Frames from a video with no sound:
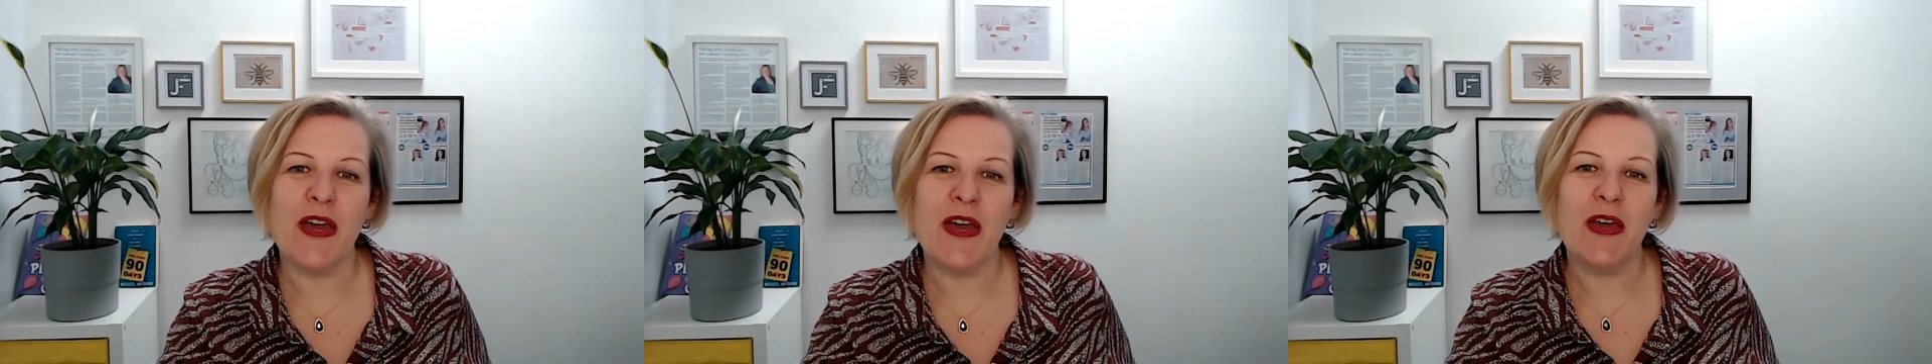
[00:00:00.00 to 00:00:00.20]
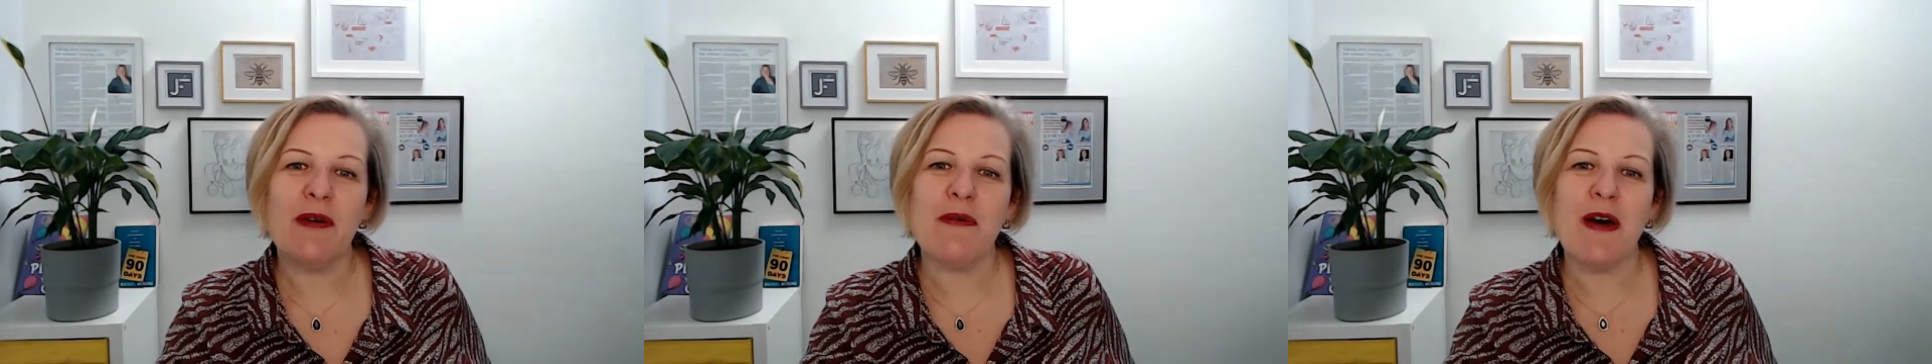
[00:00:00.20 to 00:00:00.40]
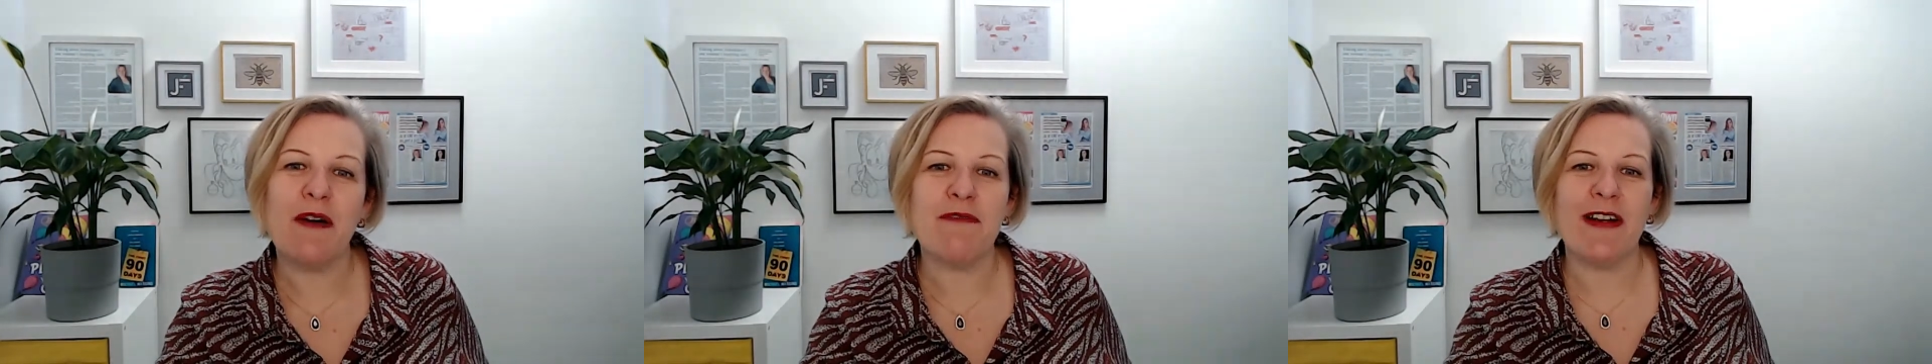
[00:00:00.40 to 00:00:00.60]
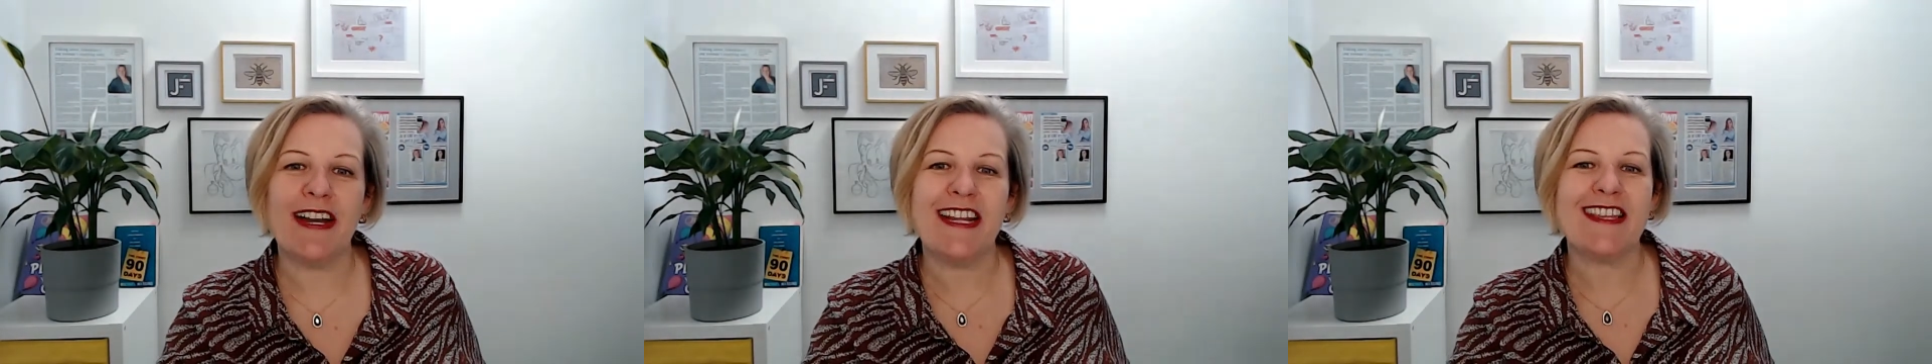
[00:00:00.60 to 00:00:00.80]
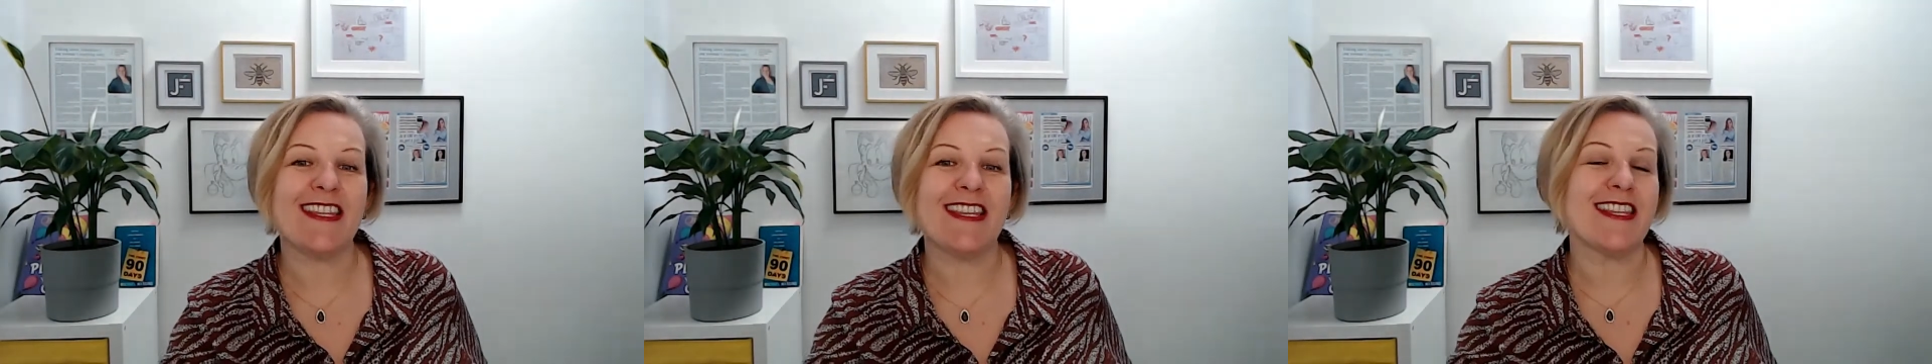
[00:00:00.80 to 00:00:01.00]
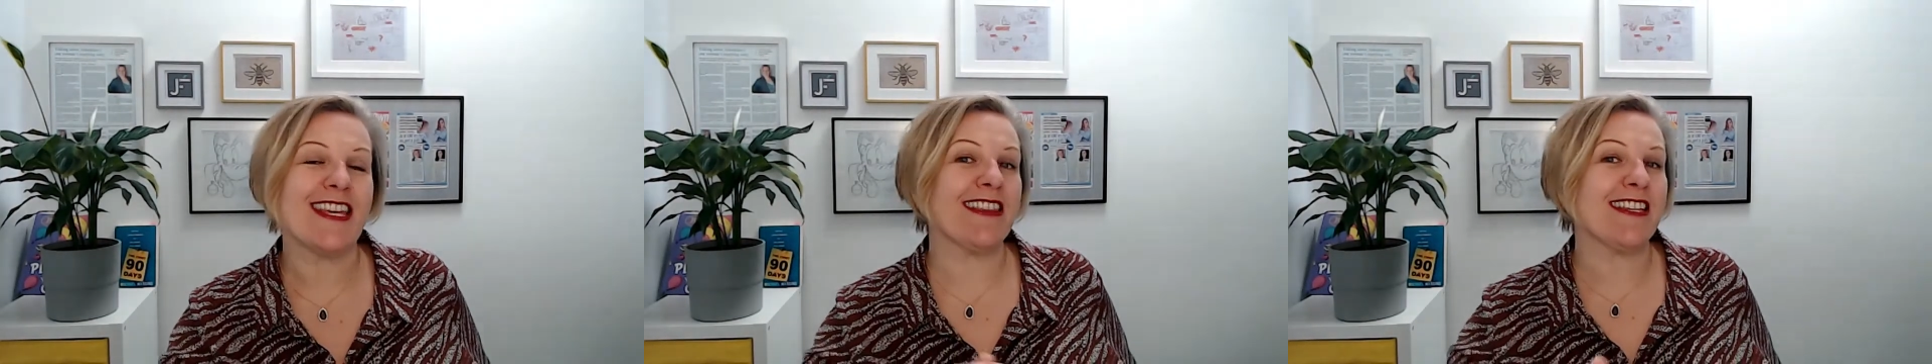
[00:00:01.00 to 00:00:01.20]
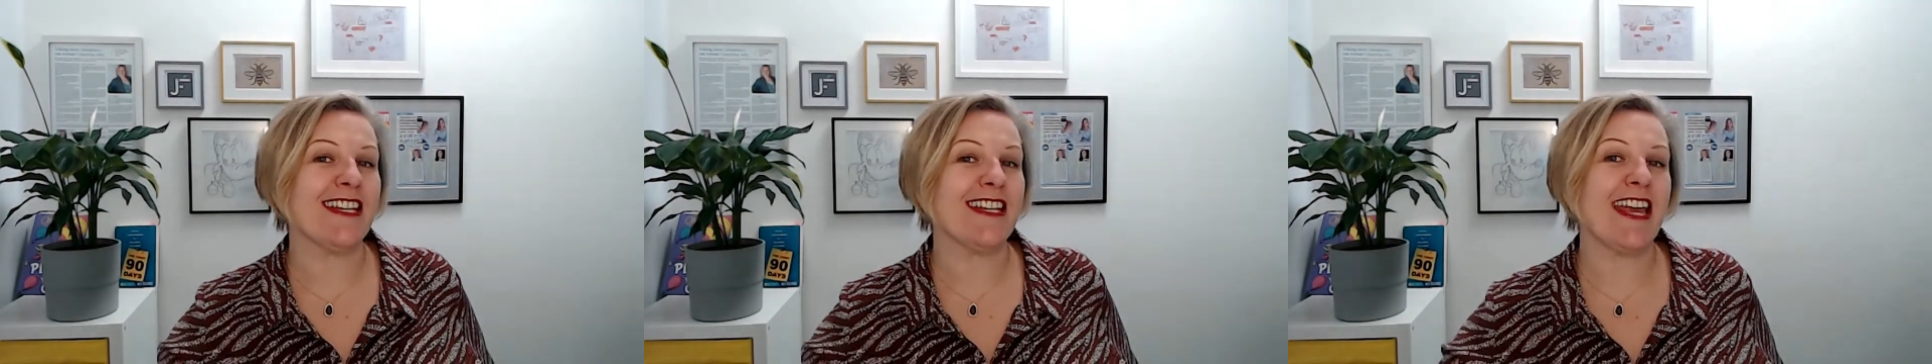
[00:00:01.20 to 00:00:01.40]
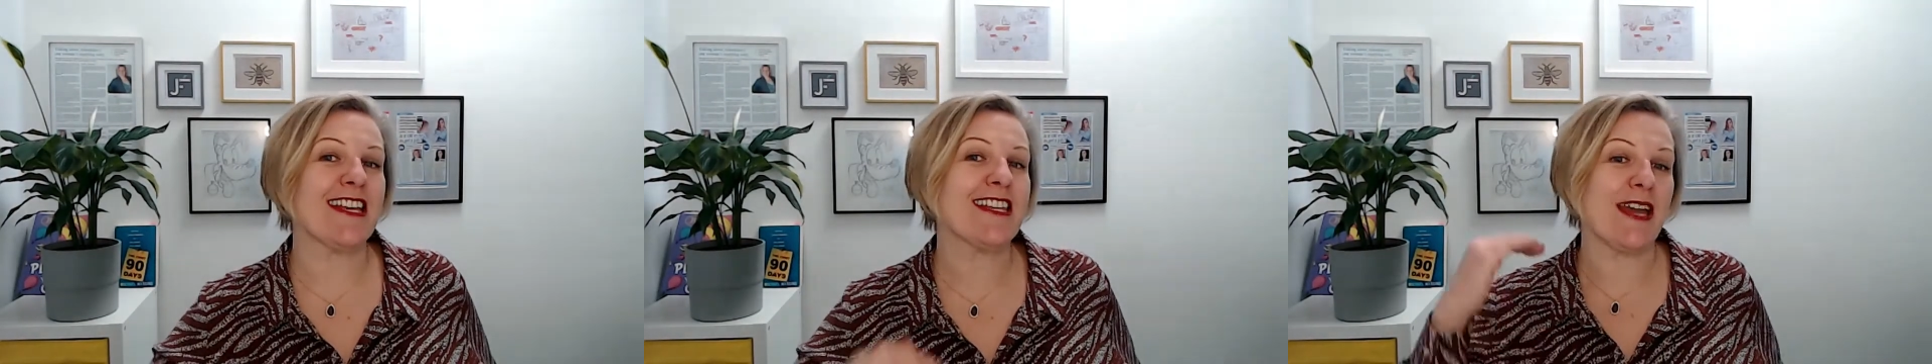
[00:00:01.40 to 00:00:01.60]
who are ready to take the
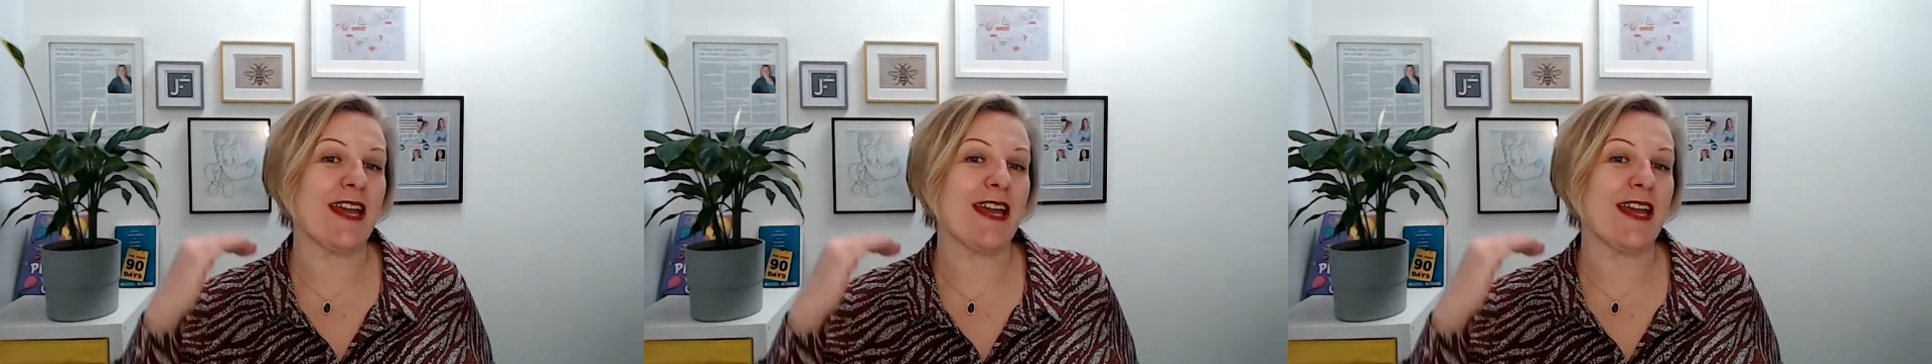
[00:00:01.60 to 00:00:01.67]
next